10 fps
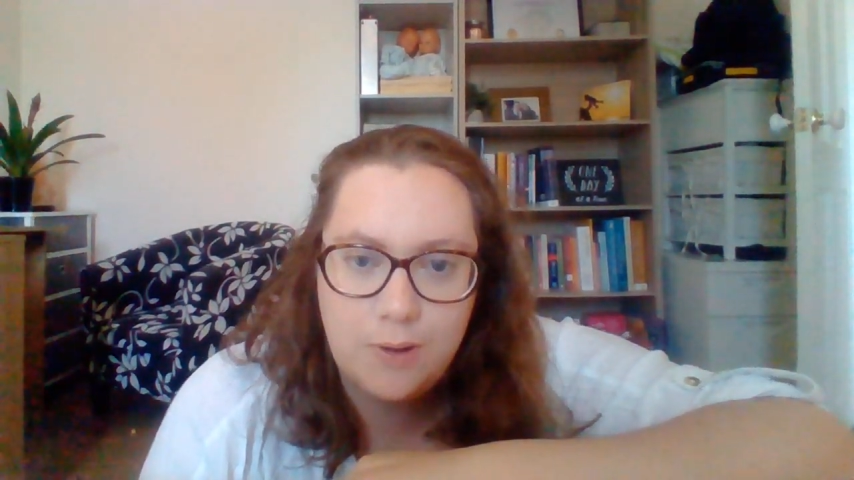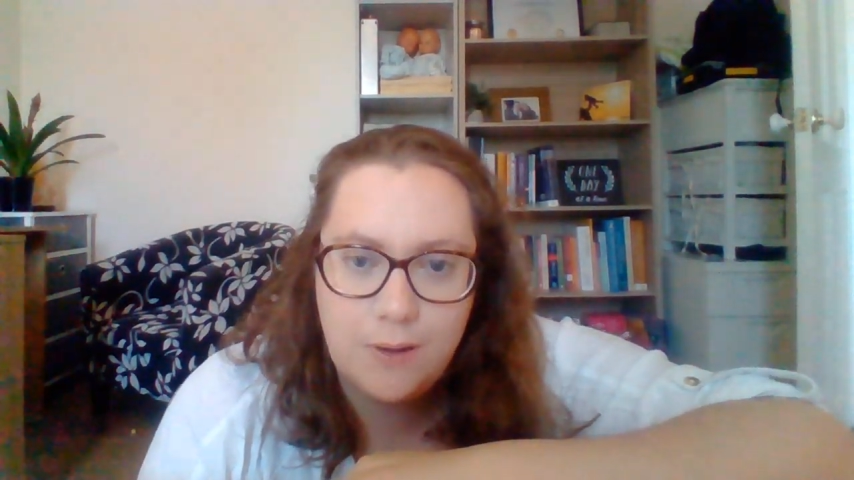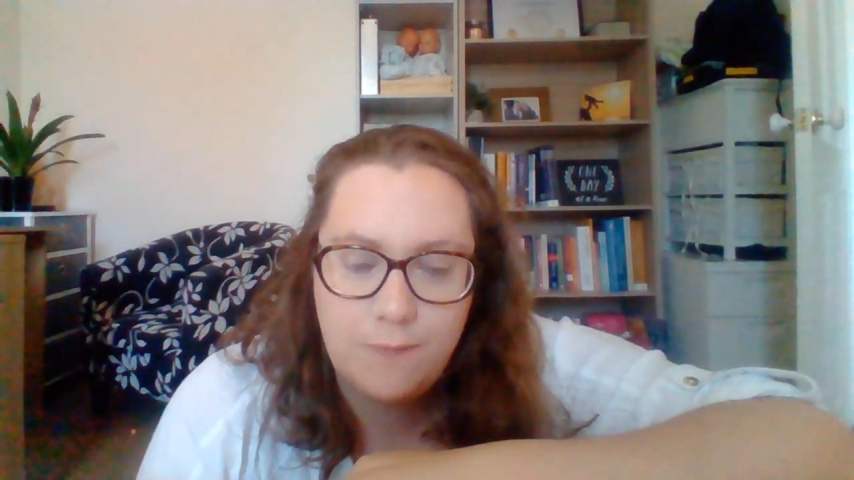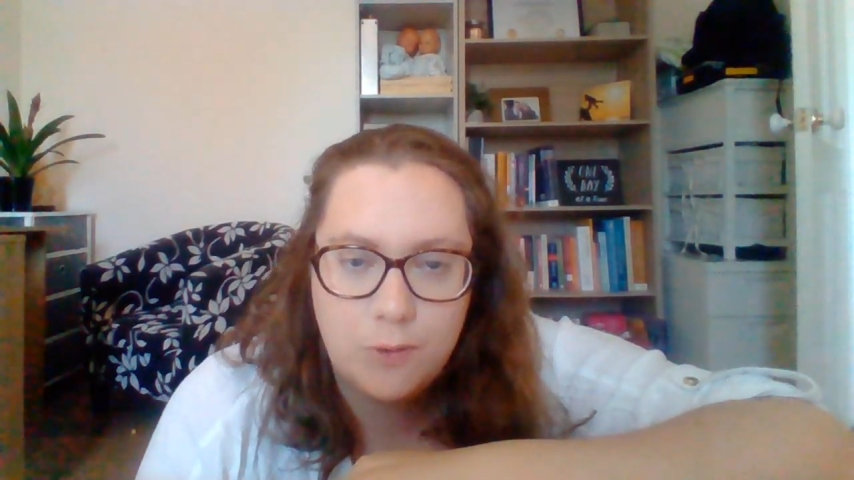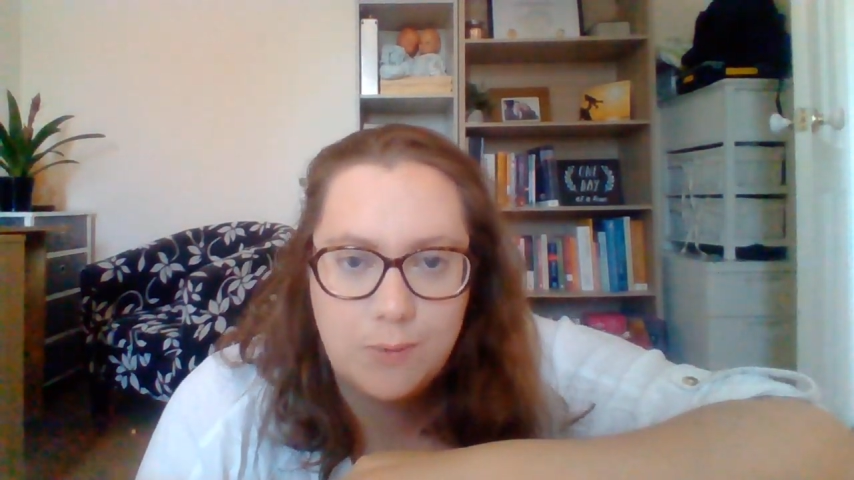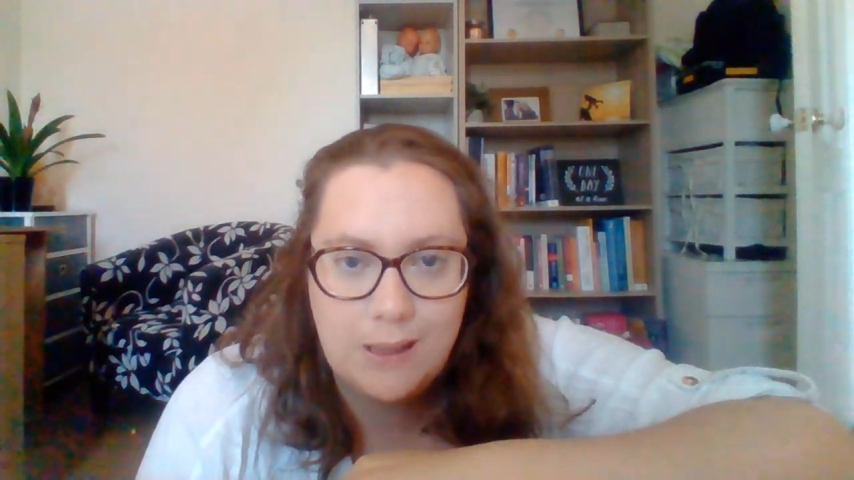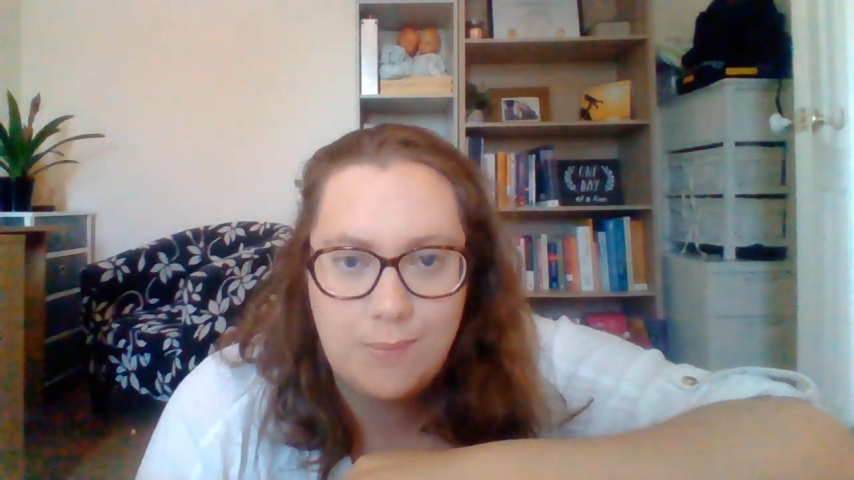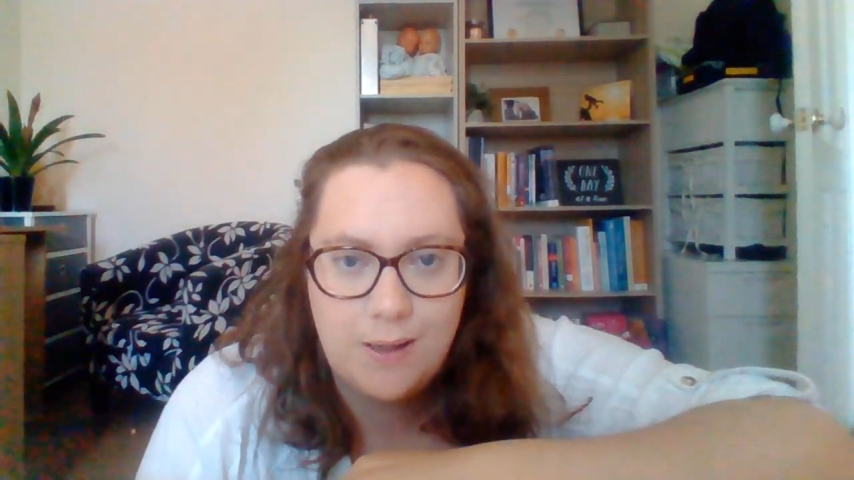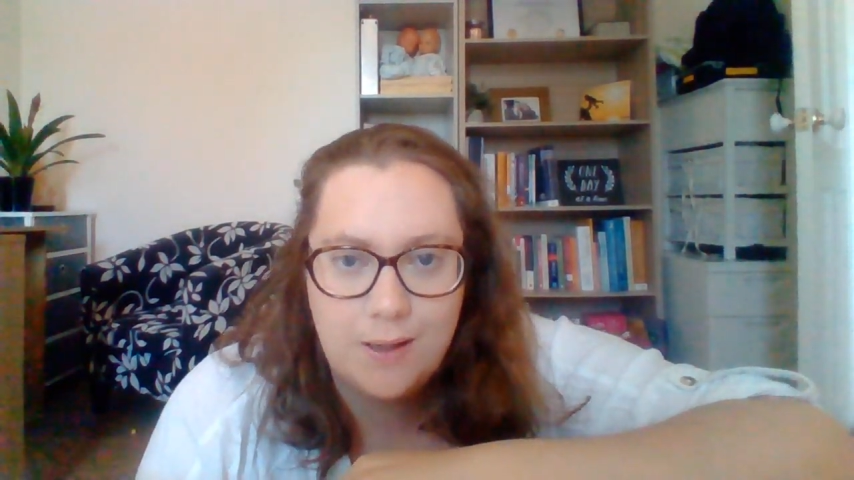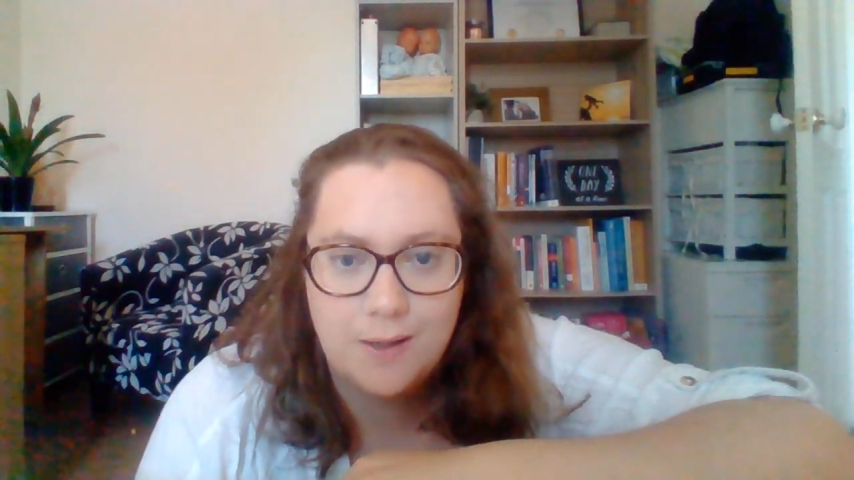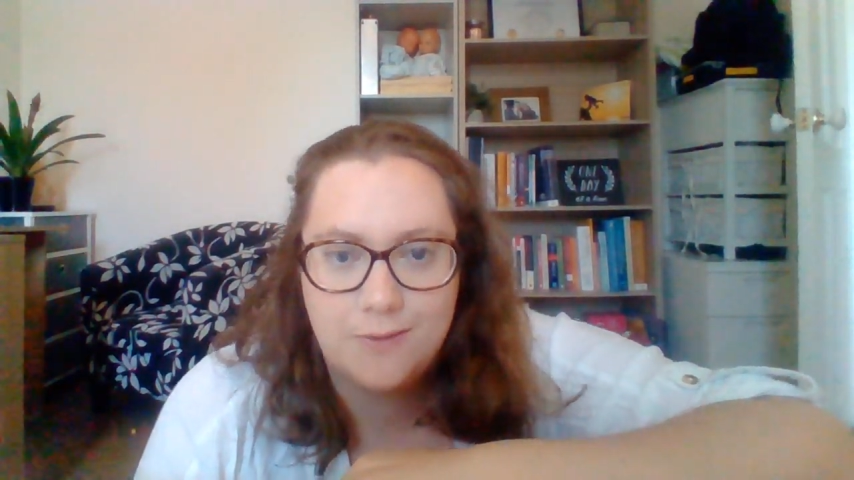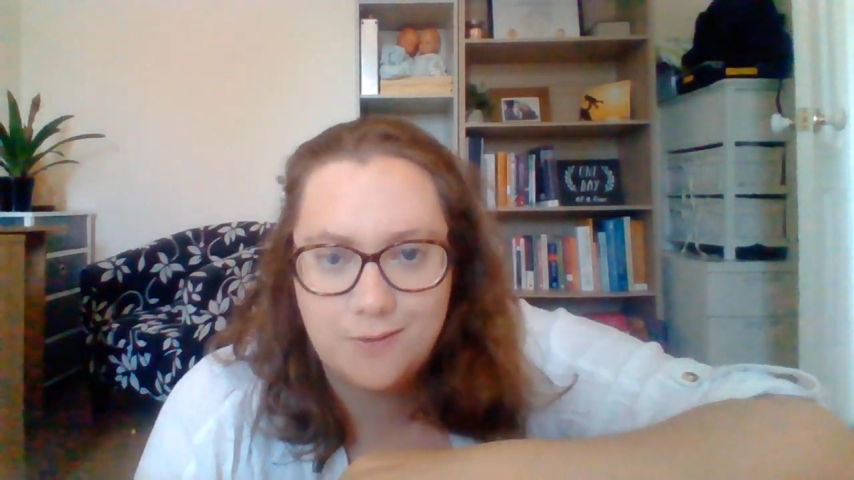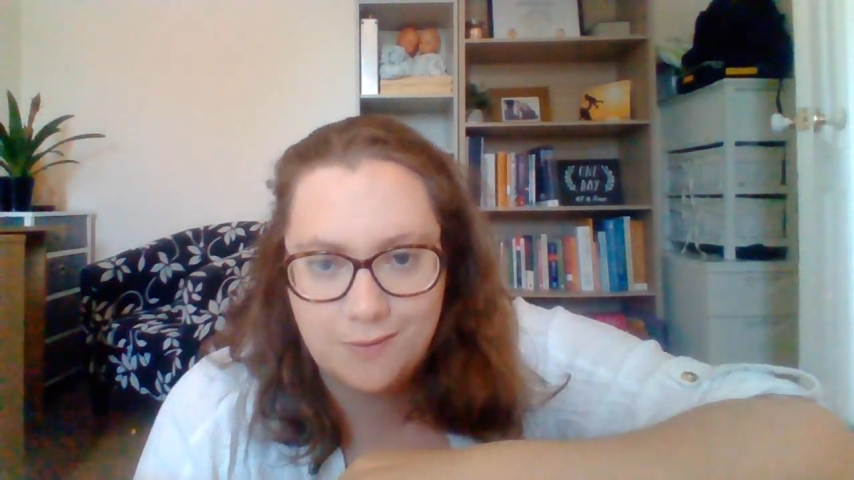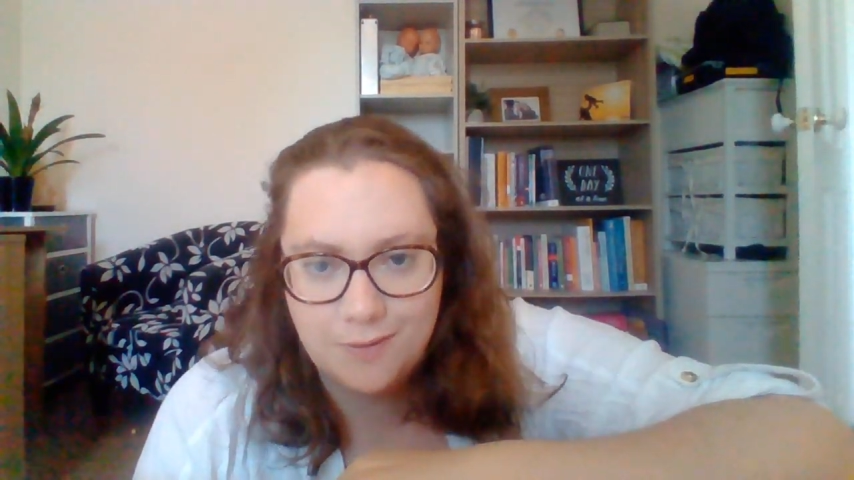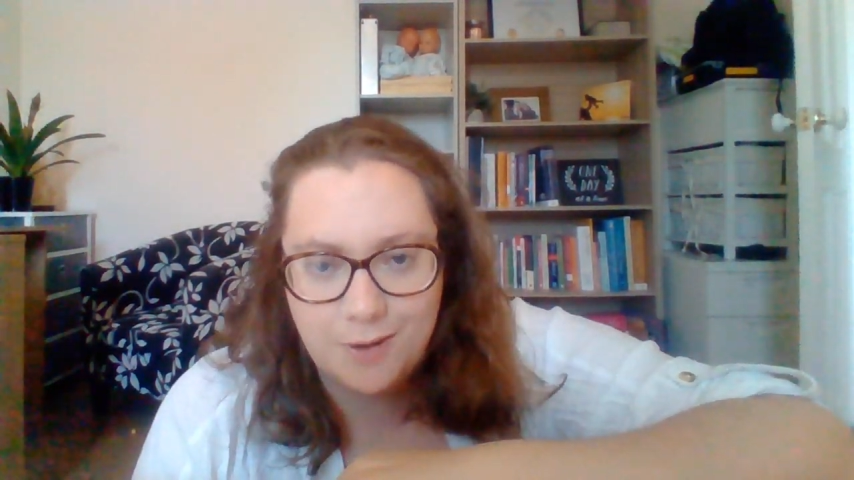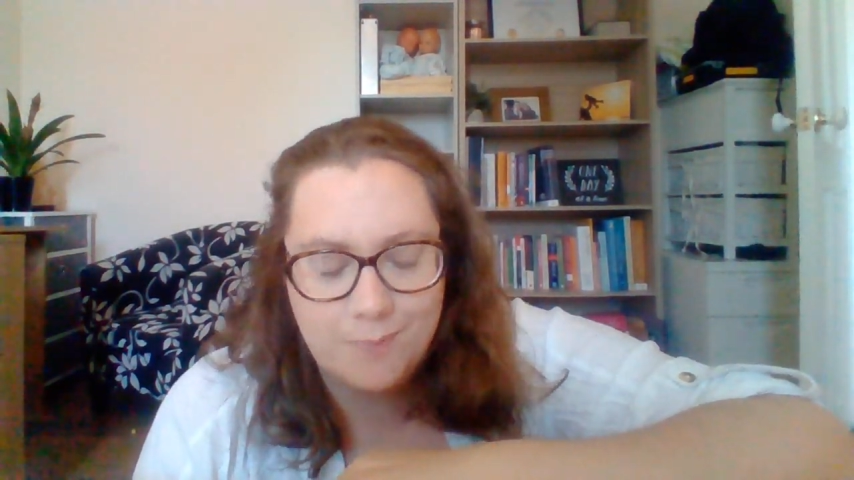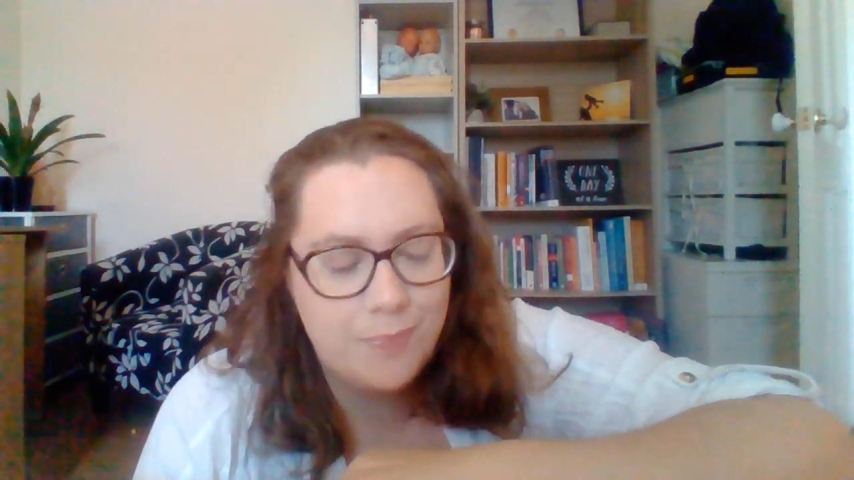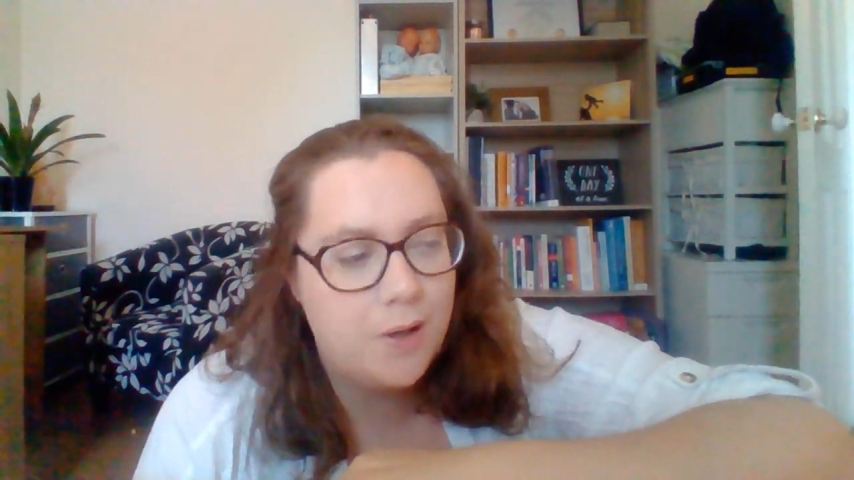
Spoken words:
if your baby has a tongue tie.